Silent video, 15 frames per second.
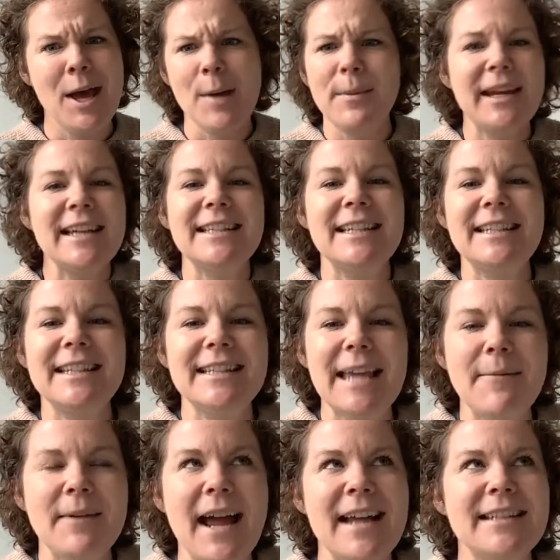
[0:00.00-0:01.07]
because it's the
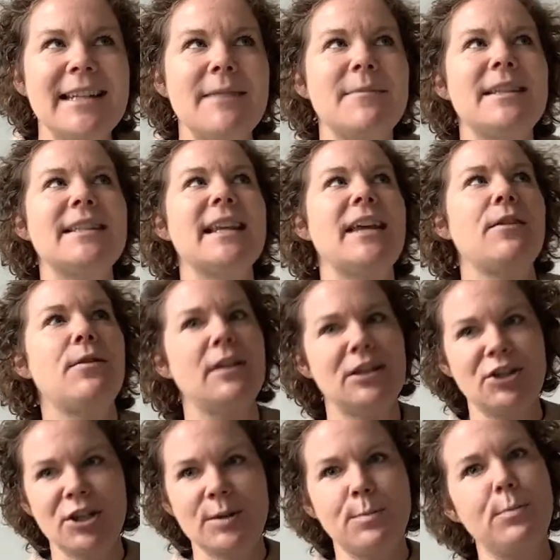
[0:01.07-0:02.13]
same concept. It's like,
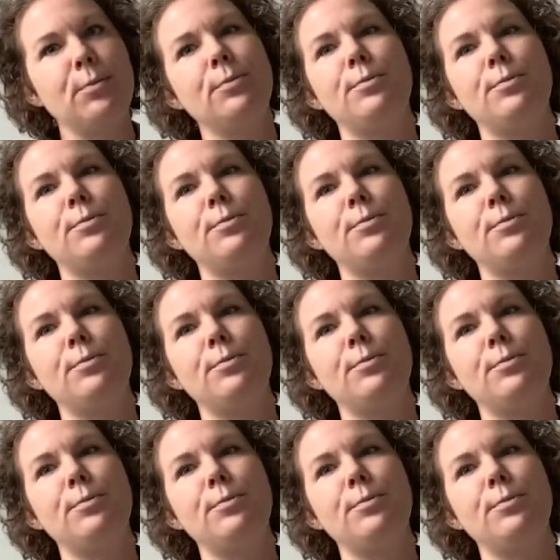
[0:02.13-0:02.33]
it's just